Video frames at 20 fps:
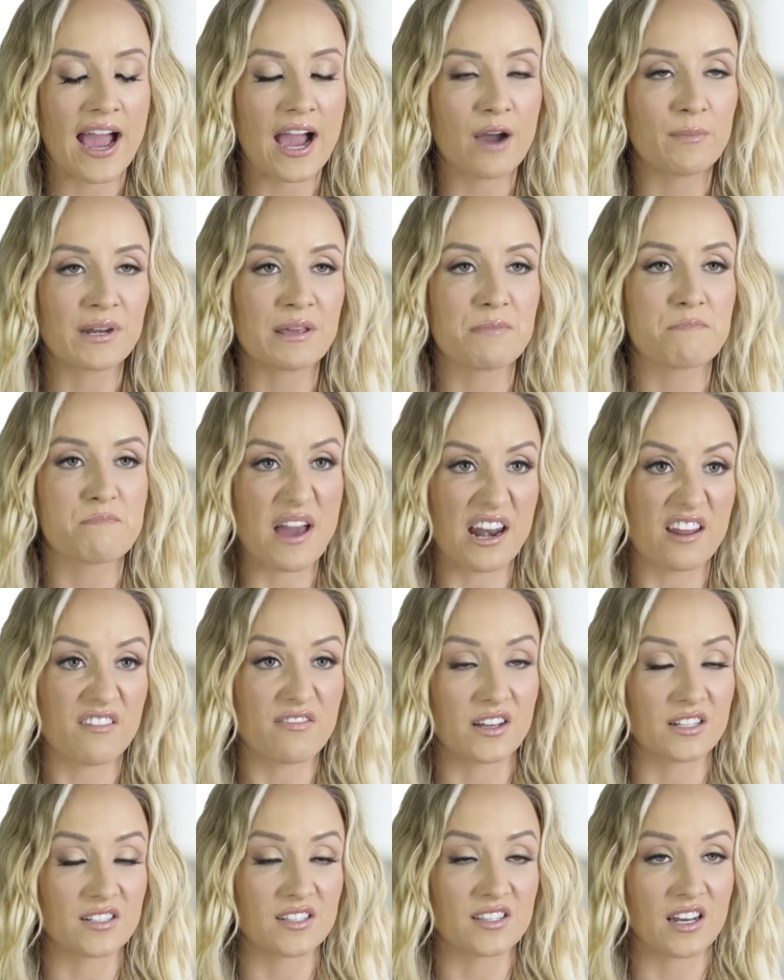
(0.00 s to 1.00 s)
how many
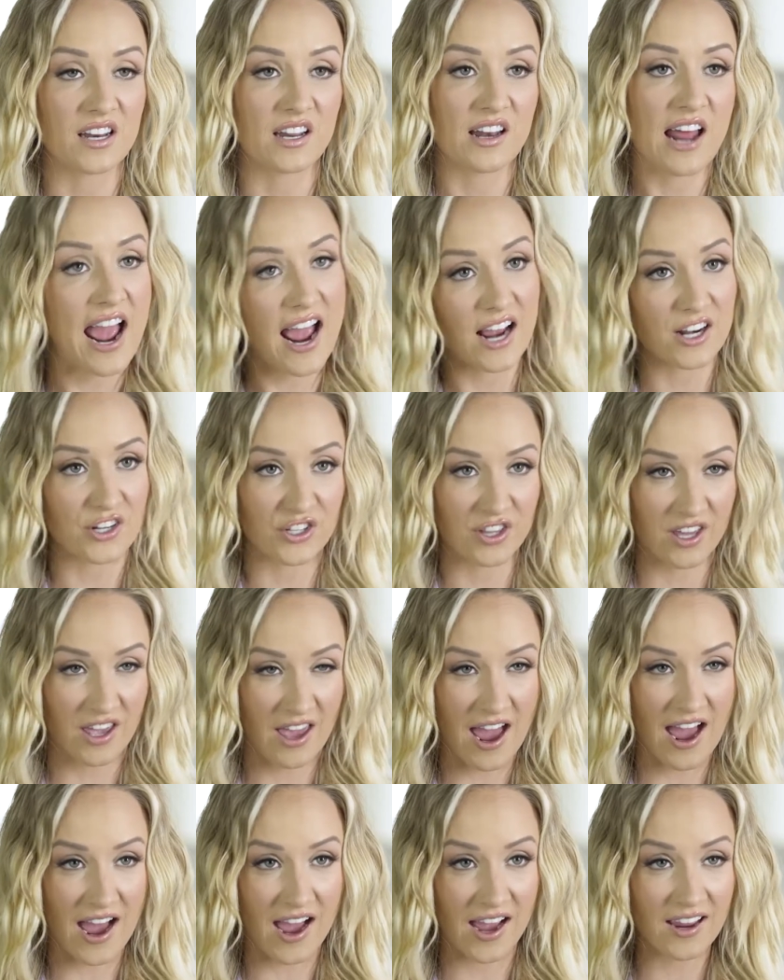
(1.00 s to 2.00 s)
benefits that it actually
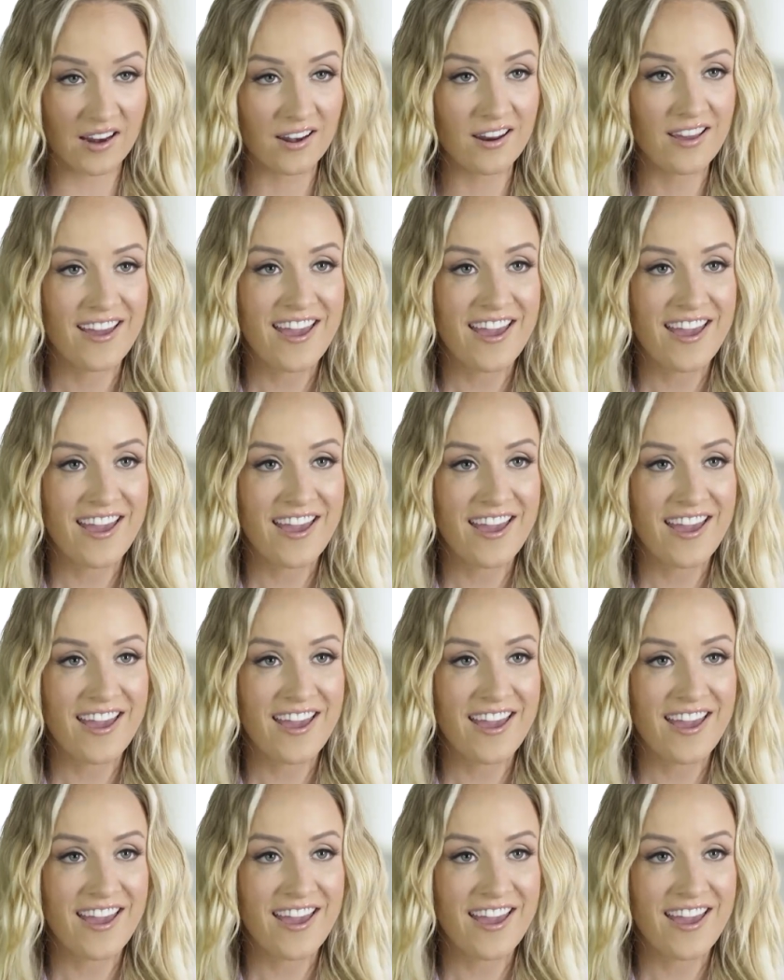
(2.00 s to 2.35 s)
had.